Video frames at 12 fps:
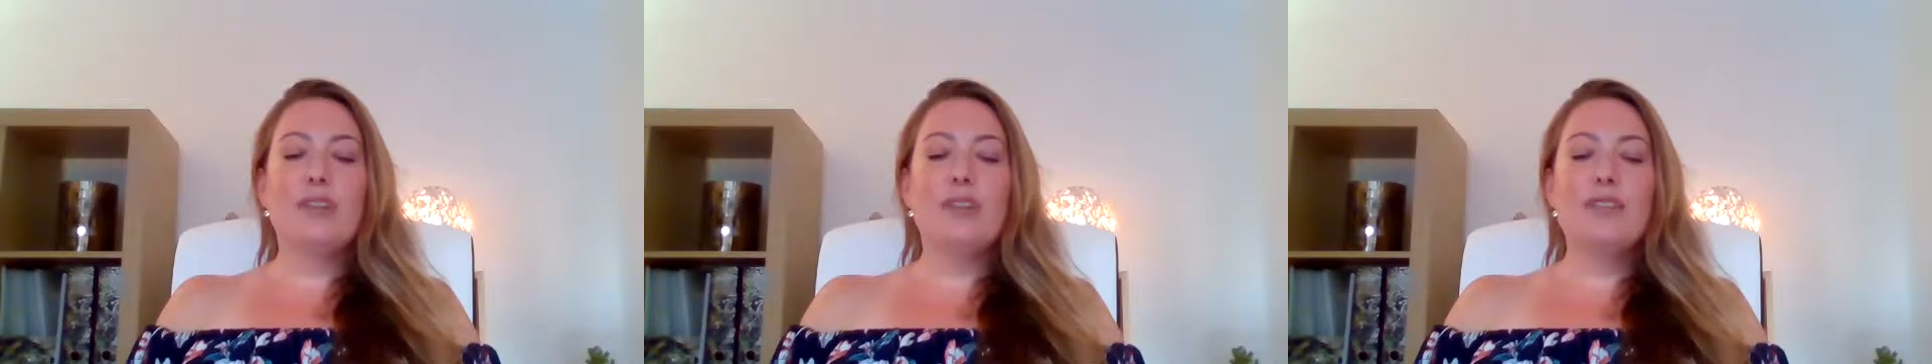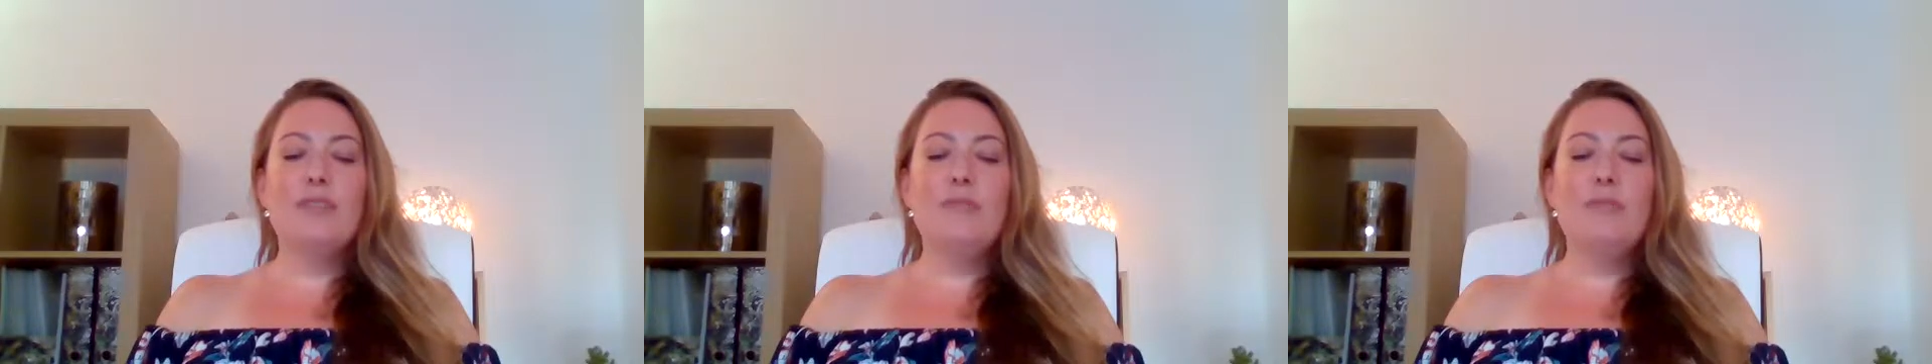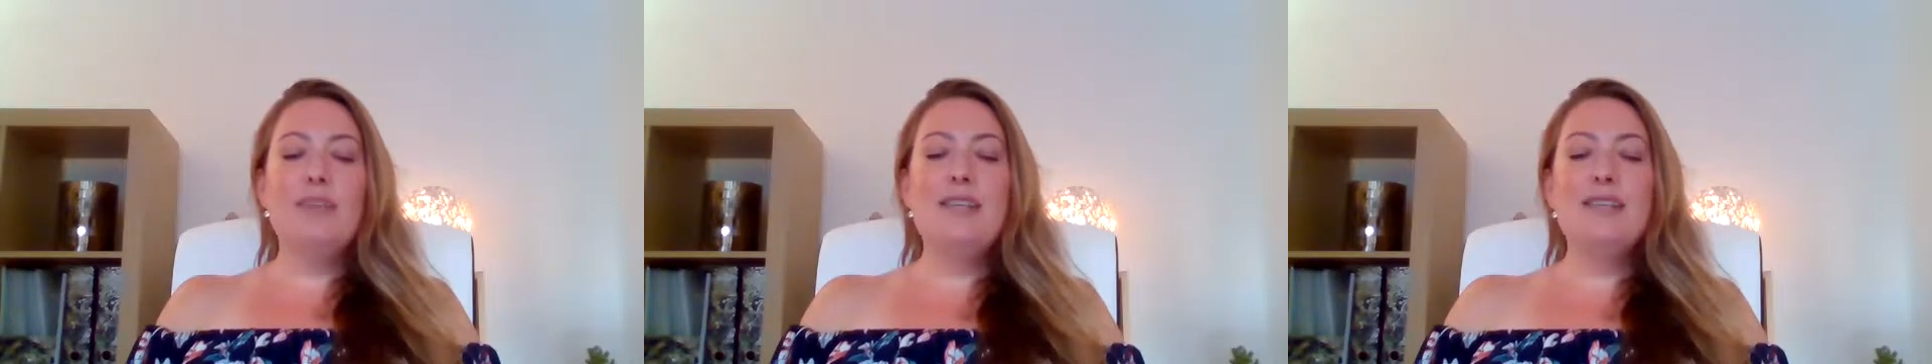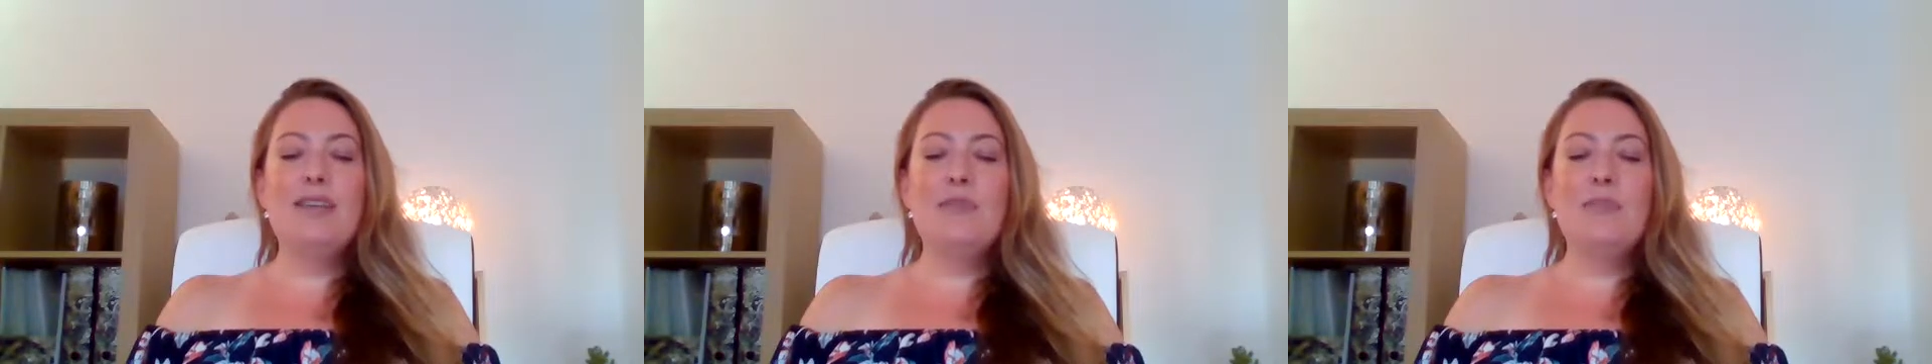simply
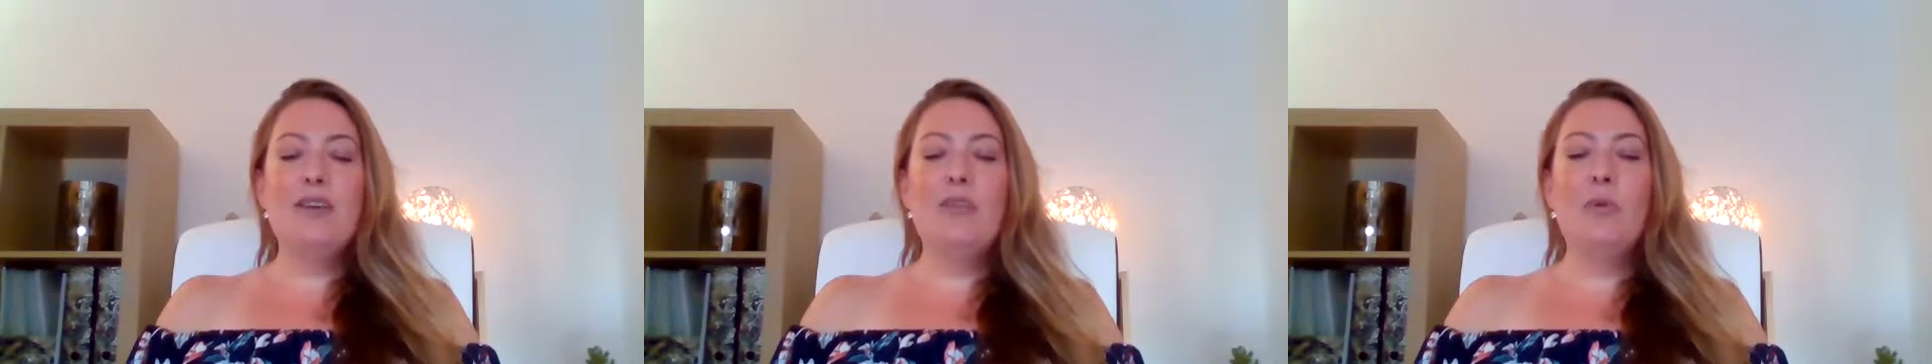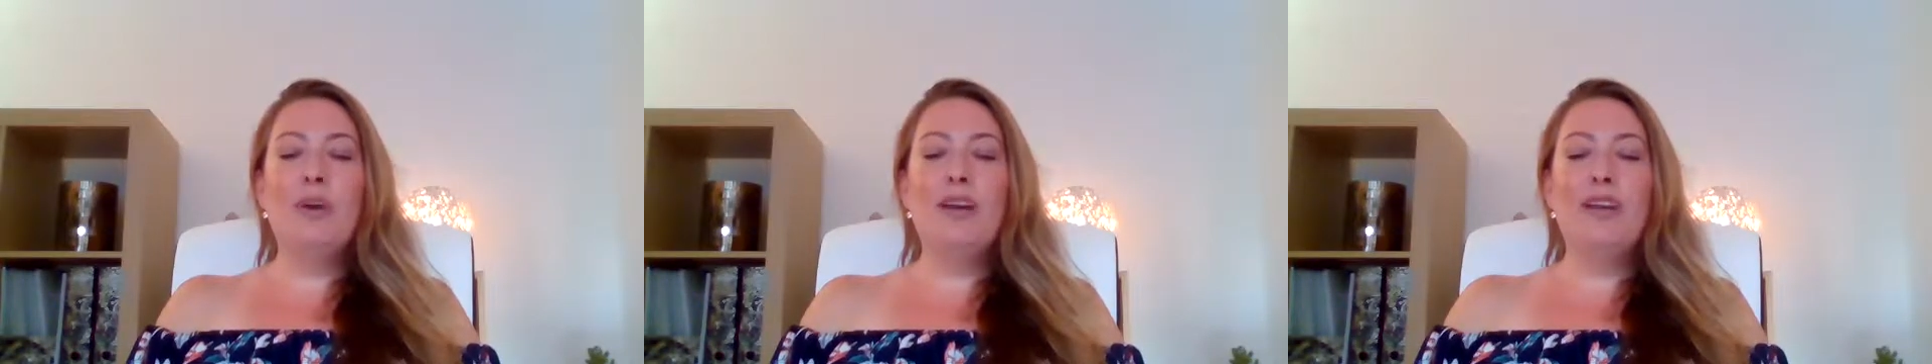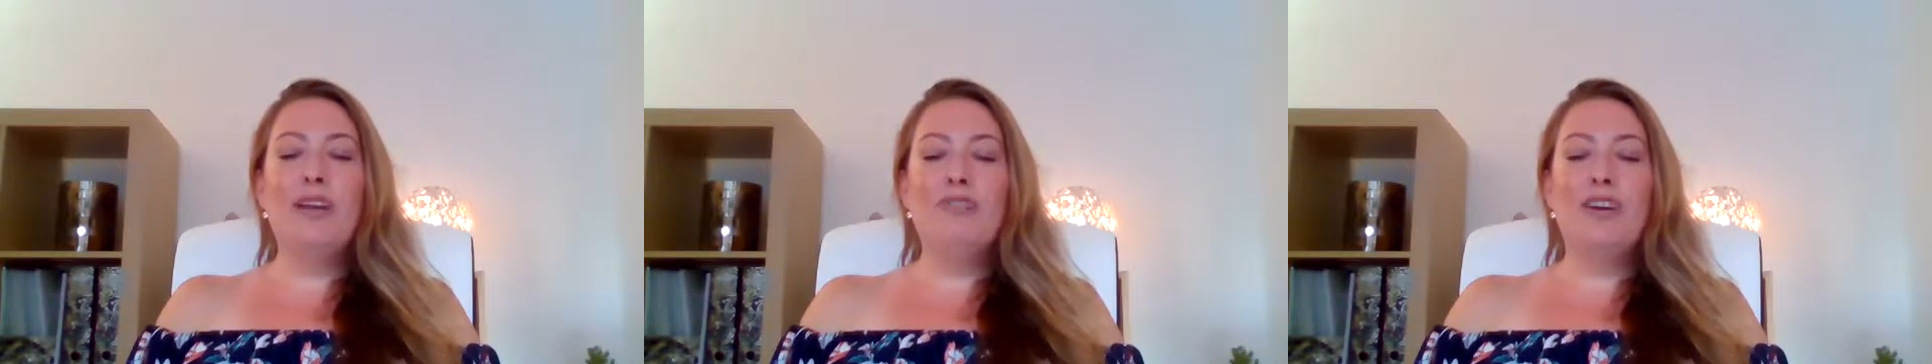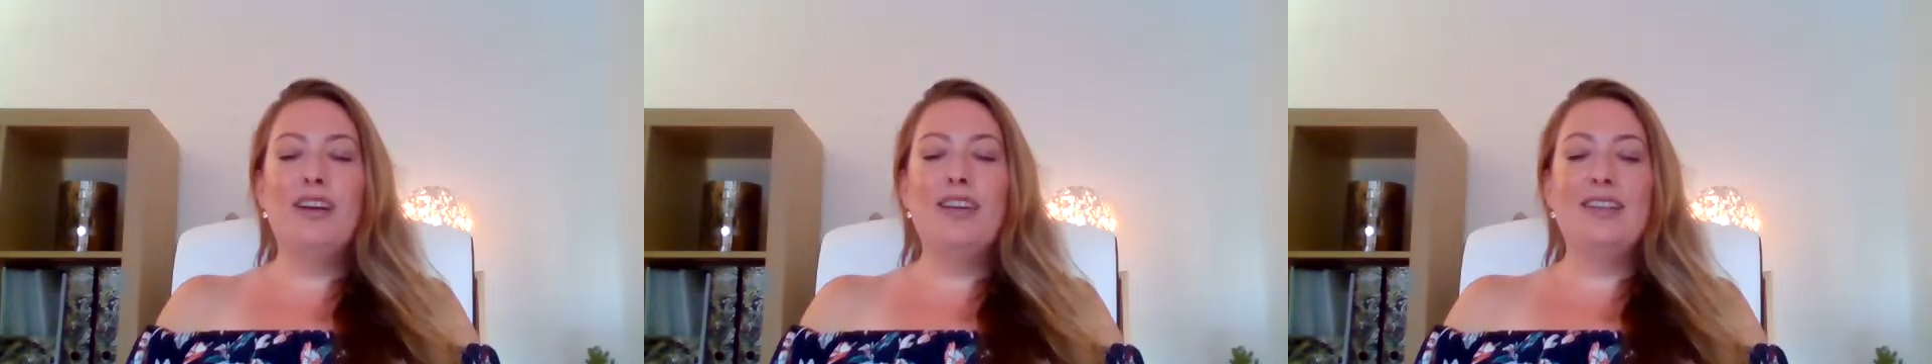slipping away
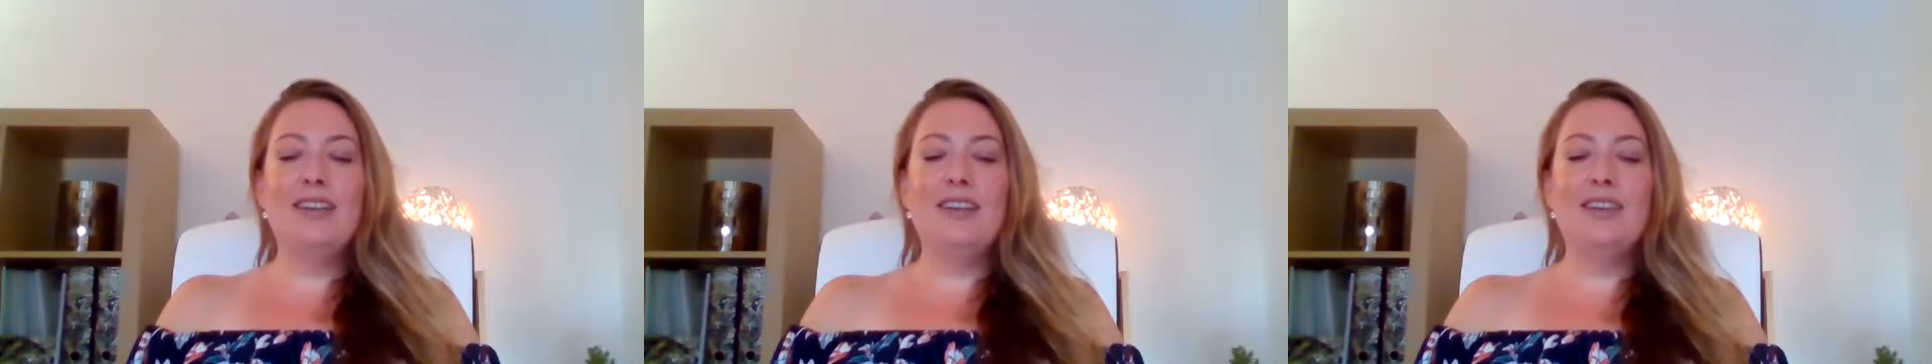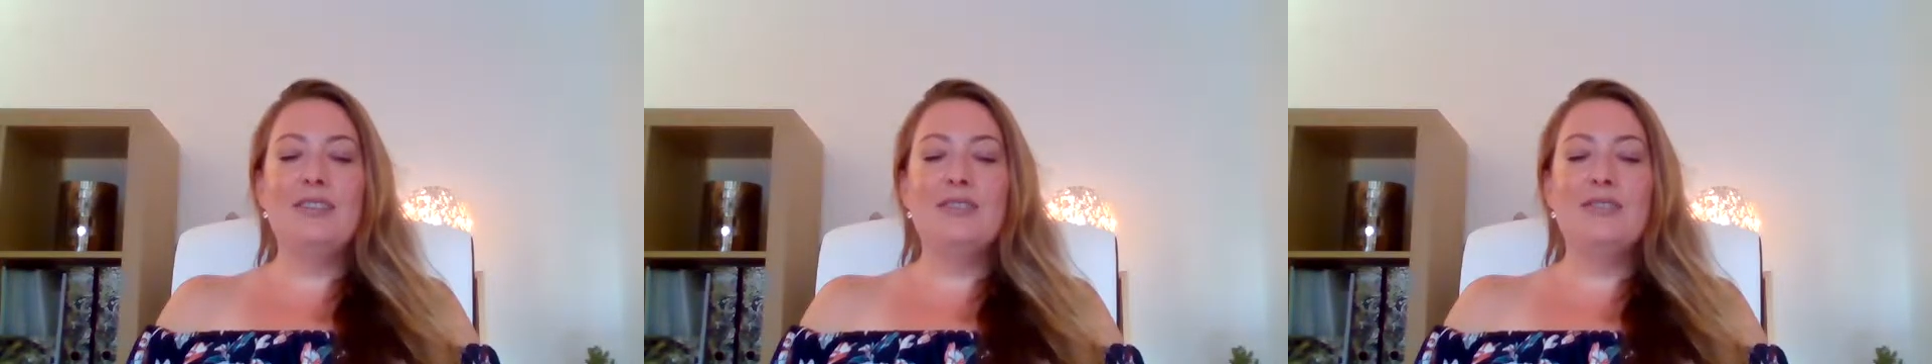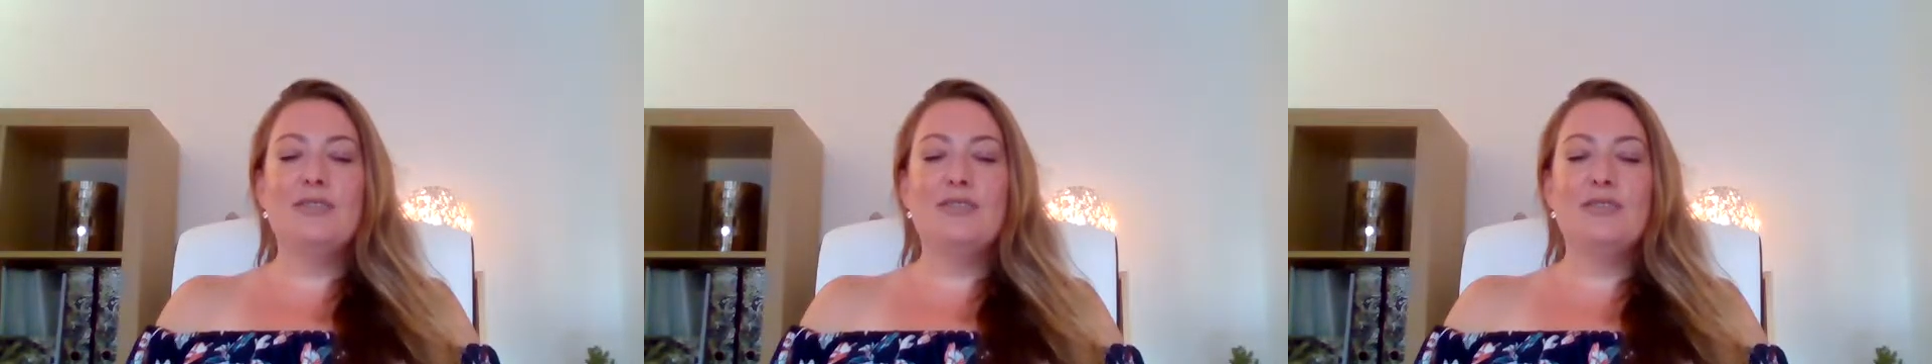right now.